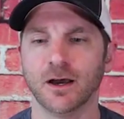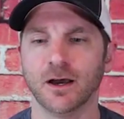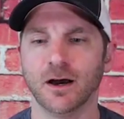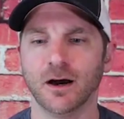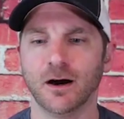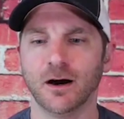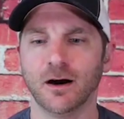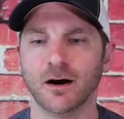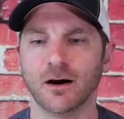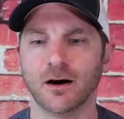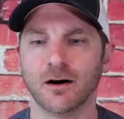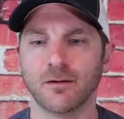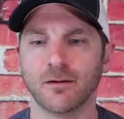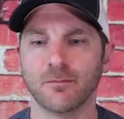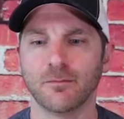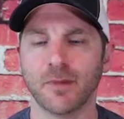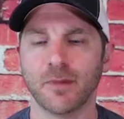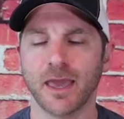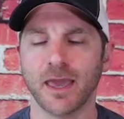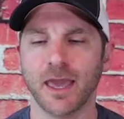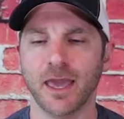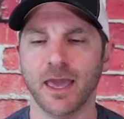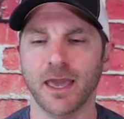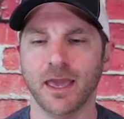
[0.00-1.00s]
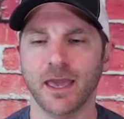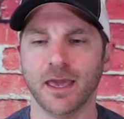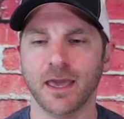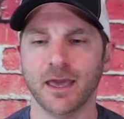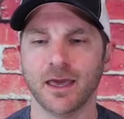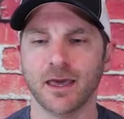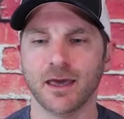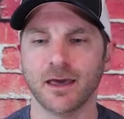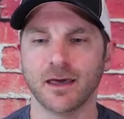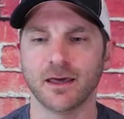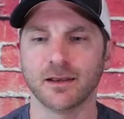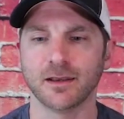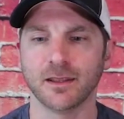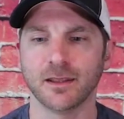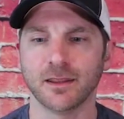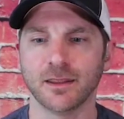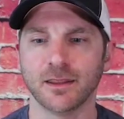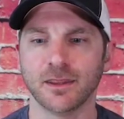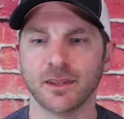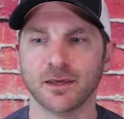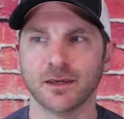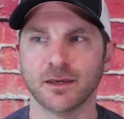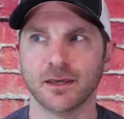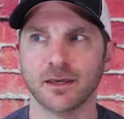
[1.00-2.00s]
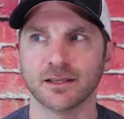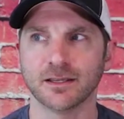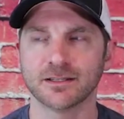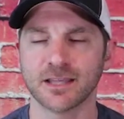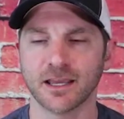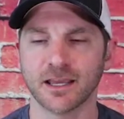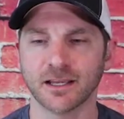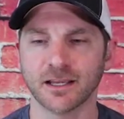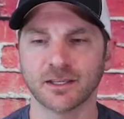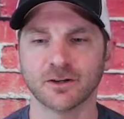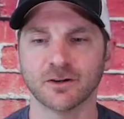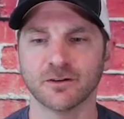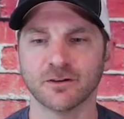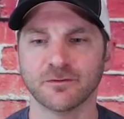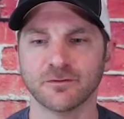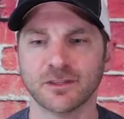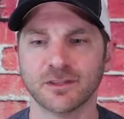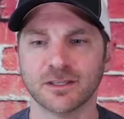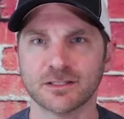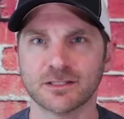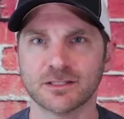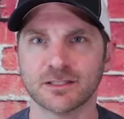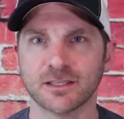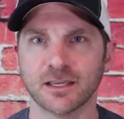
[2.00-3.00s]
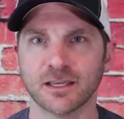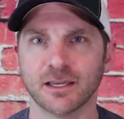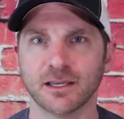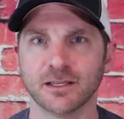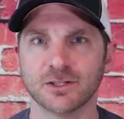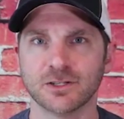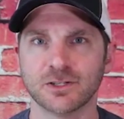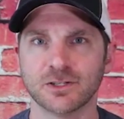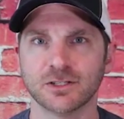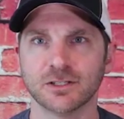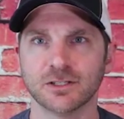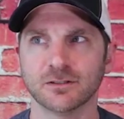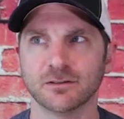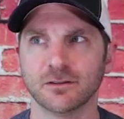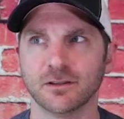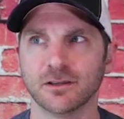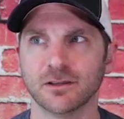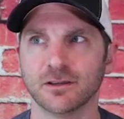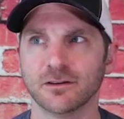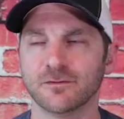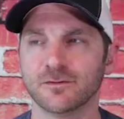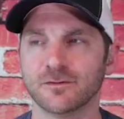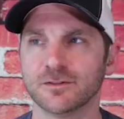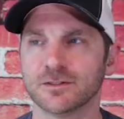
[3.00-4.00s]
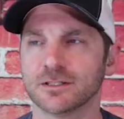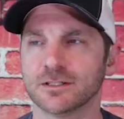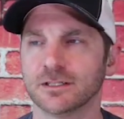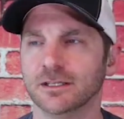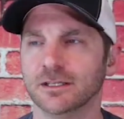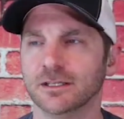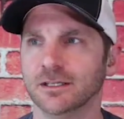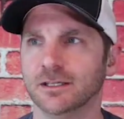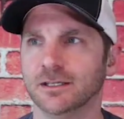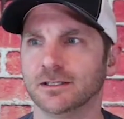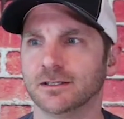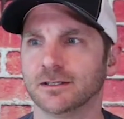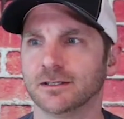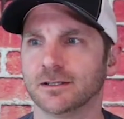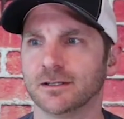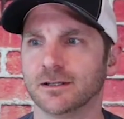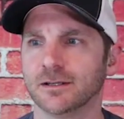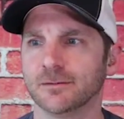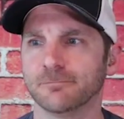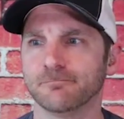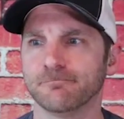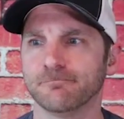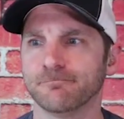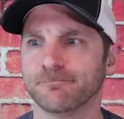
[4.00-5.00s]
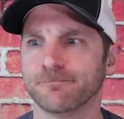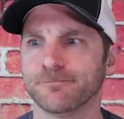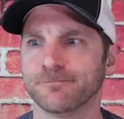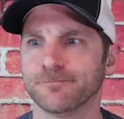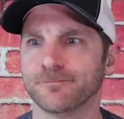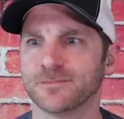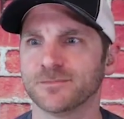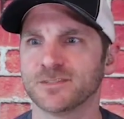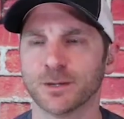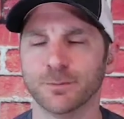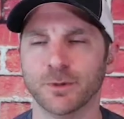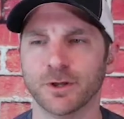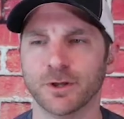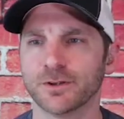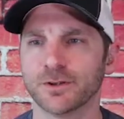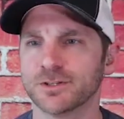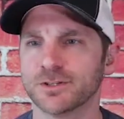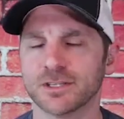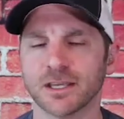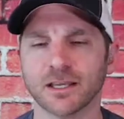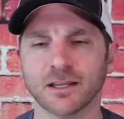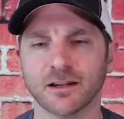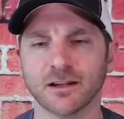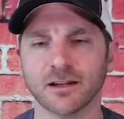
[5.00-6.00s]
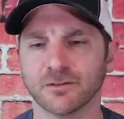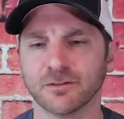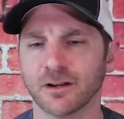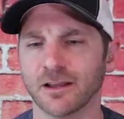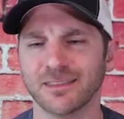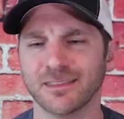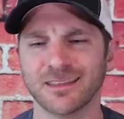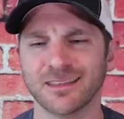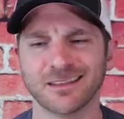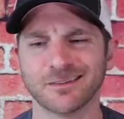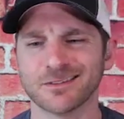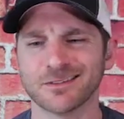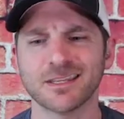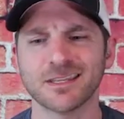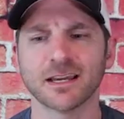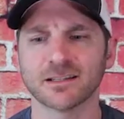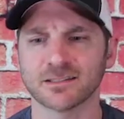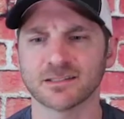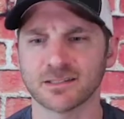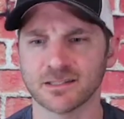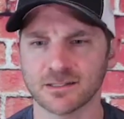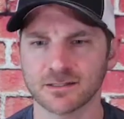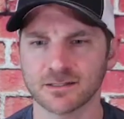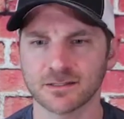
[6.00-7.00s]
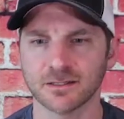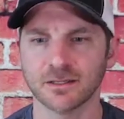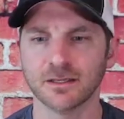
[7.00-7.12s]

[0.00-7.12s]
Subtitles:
And the executor of the estate, she lives in some other state. I think it's Texas.